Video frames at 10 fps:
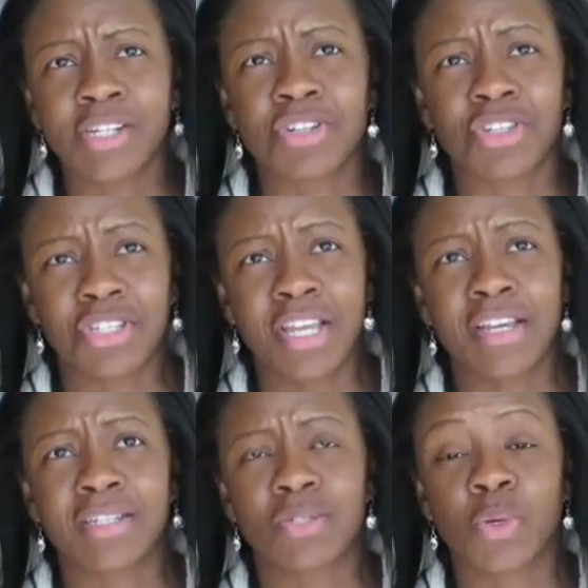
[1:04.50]

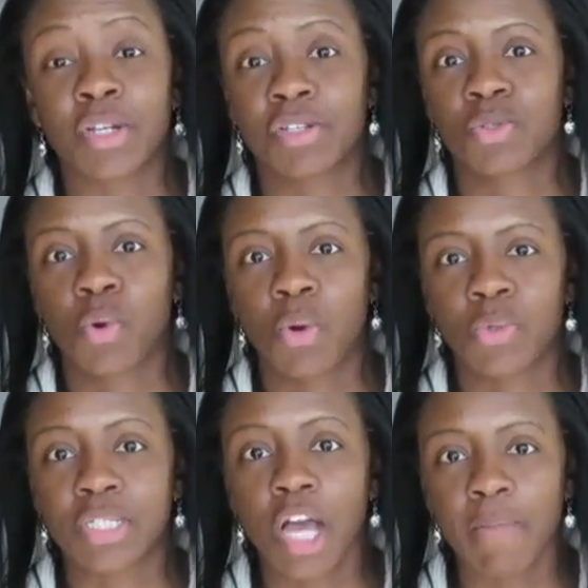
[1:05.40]
understand where his quote
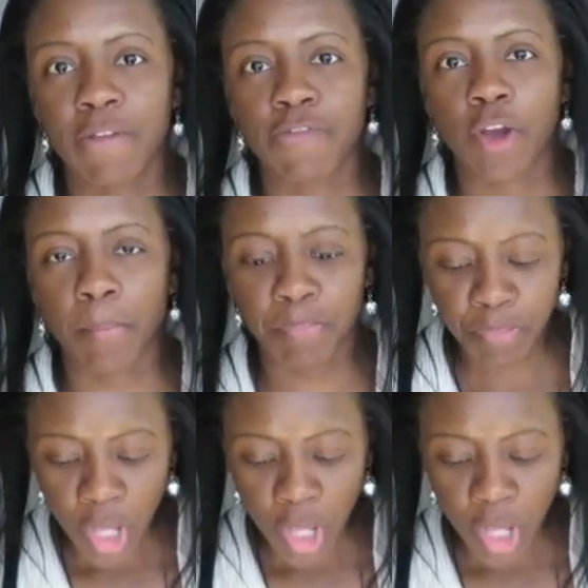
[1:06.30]
was coming from.